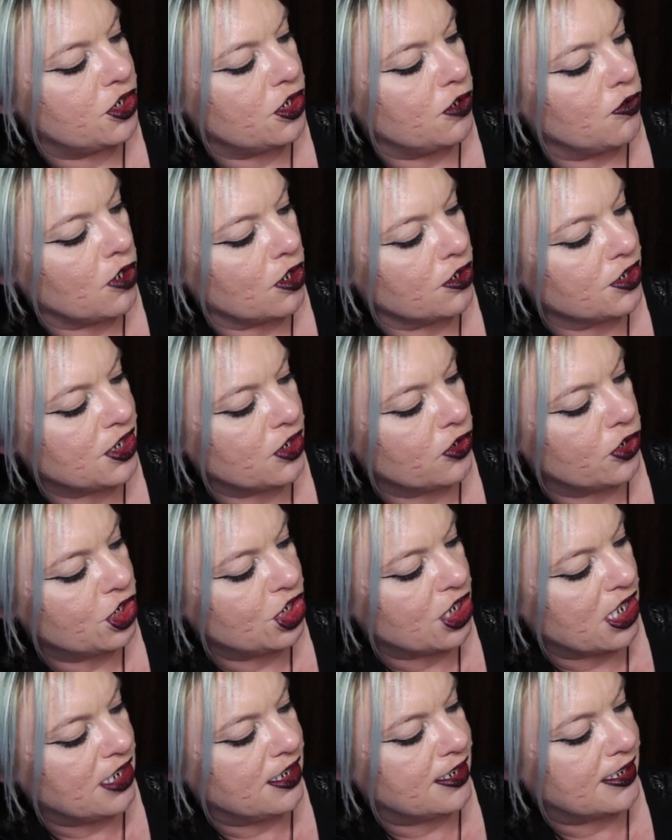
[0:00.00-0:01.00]
two contour
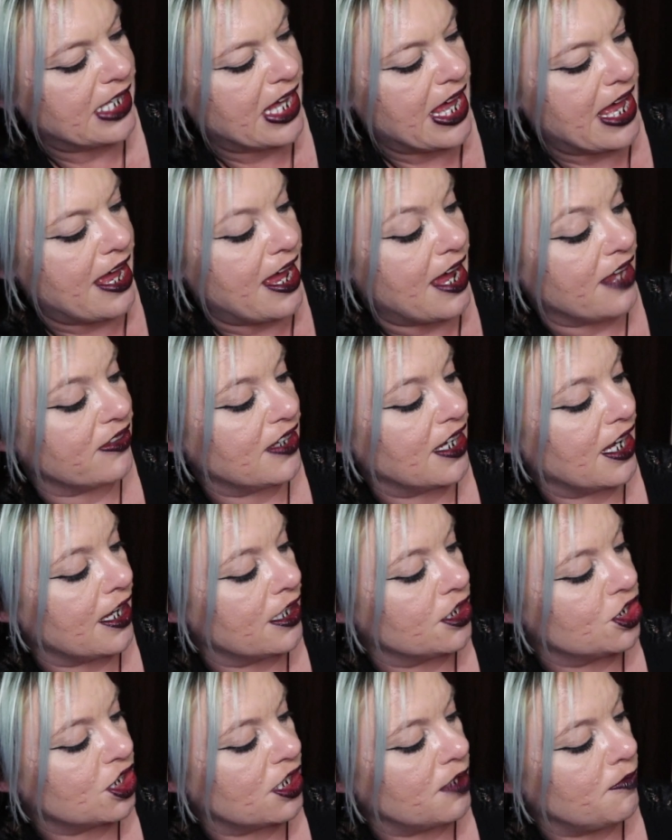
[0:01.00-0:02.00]
shades there, I think
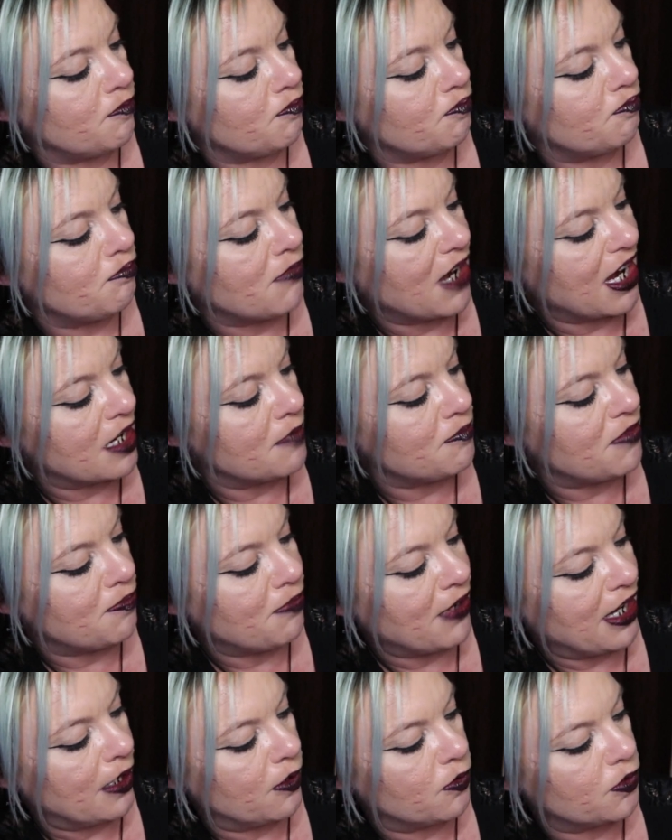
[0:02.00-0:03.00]
actually might be
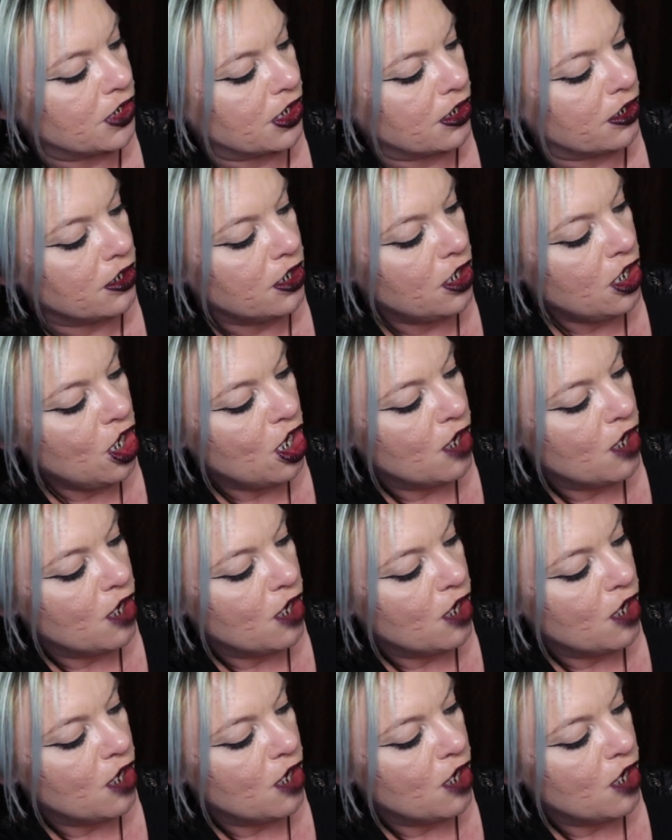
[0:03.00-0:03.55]
powder.